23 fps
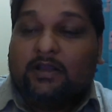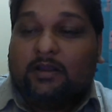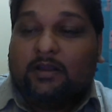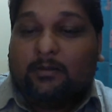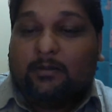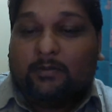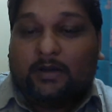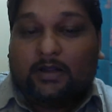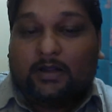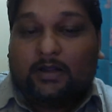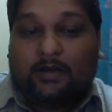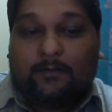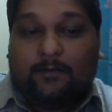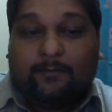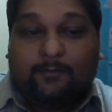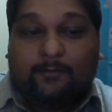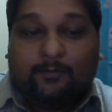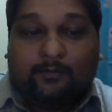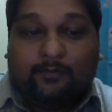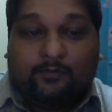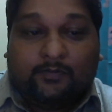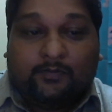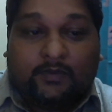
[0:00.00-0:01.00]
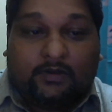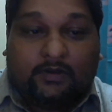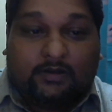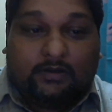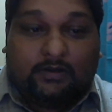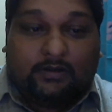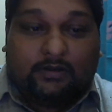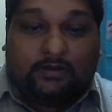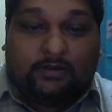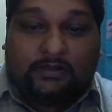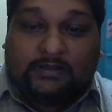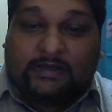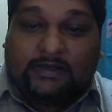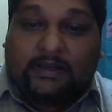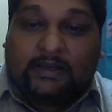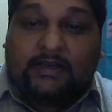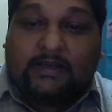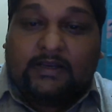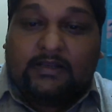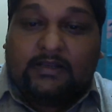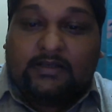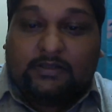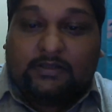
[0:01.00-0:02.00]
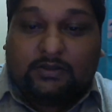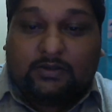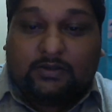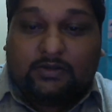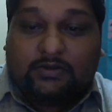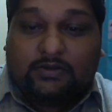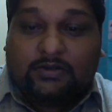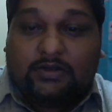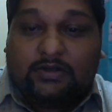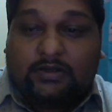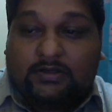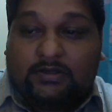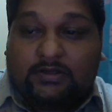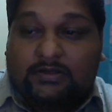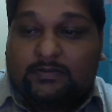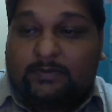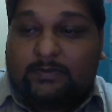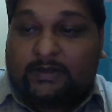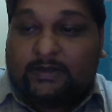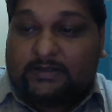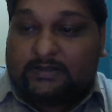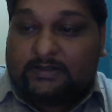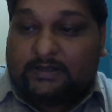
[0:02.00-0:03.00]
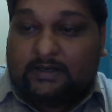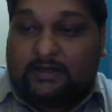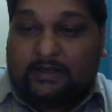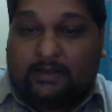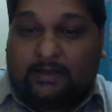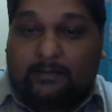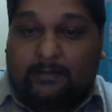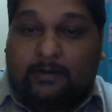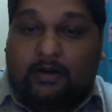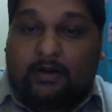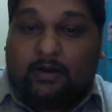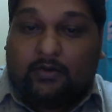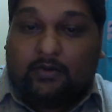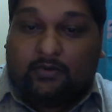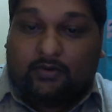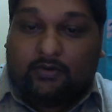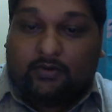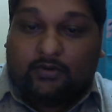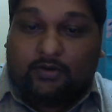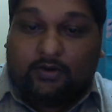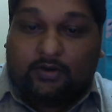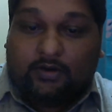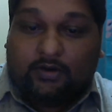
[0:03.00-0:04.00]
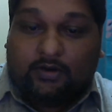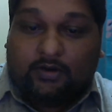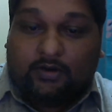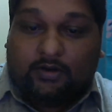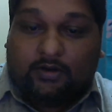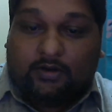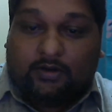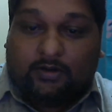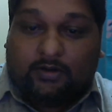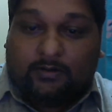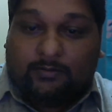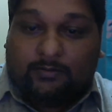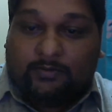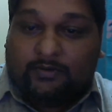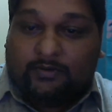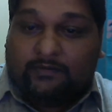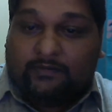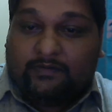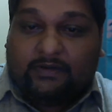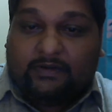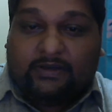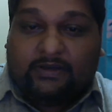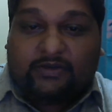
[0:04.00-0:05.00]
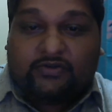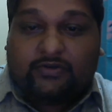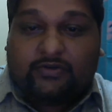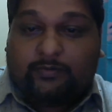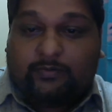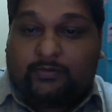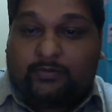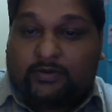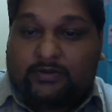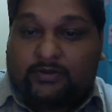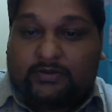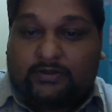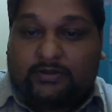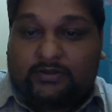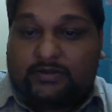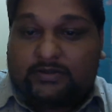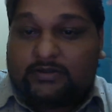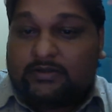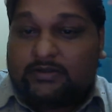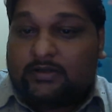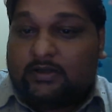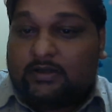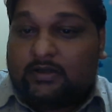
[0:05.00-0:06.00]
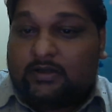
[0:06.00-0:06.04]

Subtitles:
But the second day Chaturdashi is basically about purification process,